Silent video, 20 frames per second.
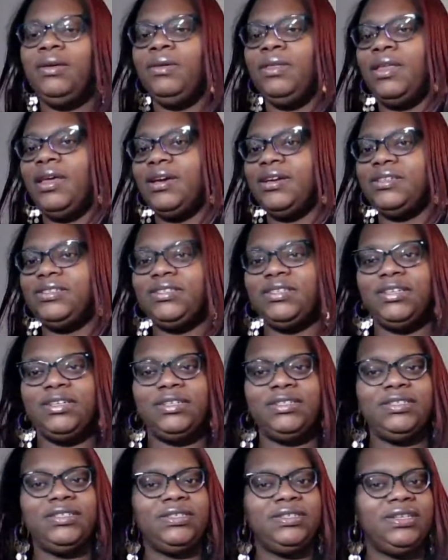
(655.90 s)
Like I
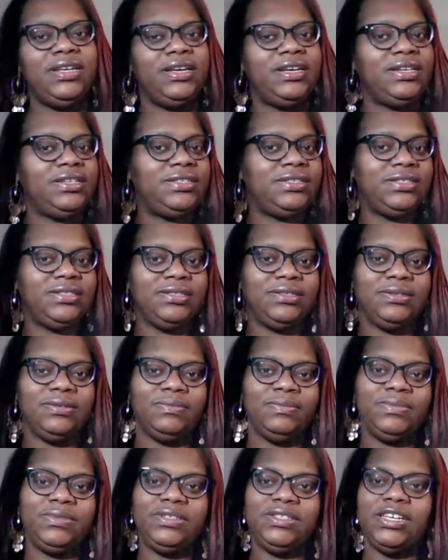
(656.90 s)
said, today's
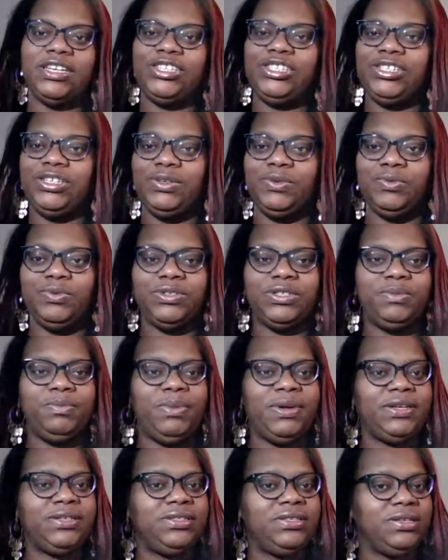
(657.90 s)
session was
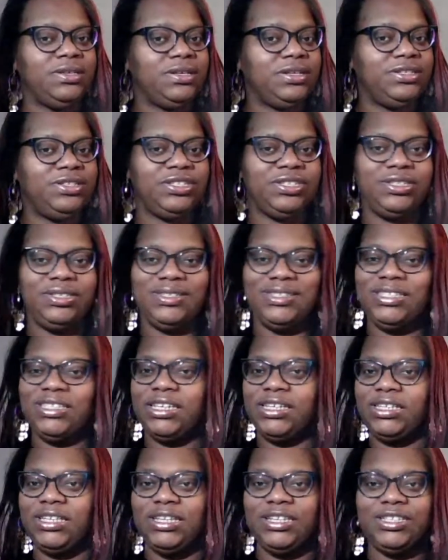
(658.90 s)
basically just to
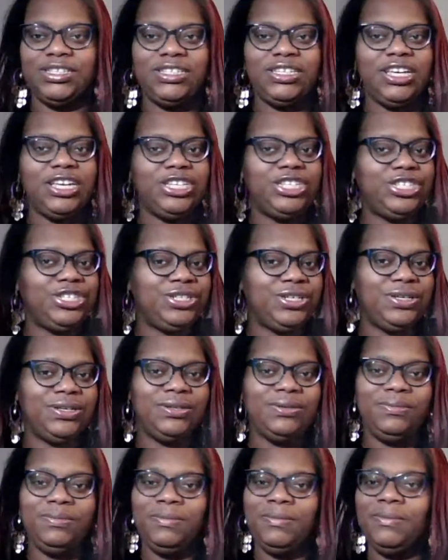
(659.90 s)
set the
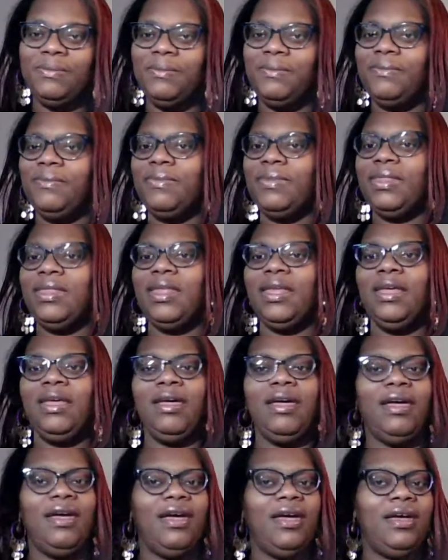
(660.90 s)
intention.
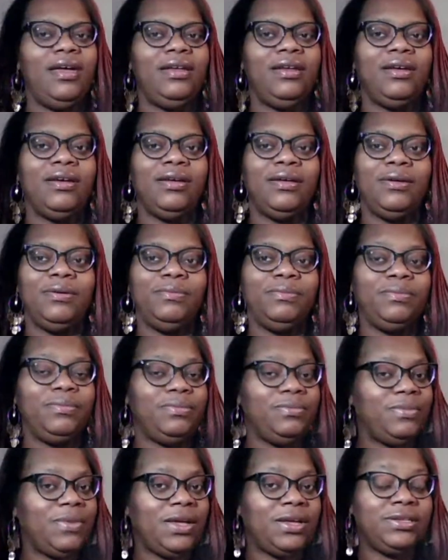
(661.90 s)
And
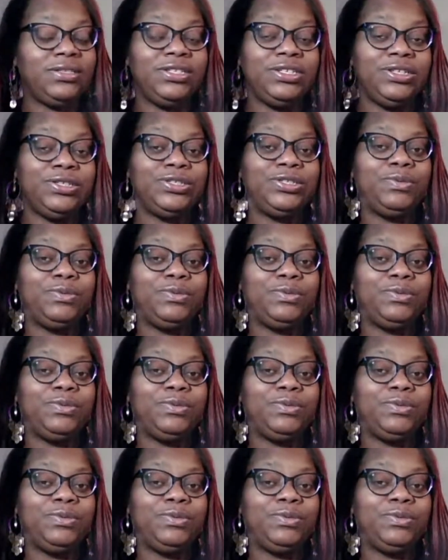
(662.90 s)
I'll see you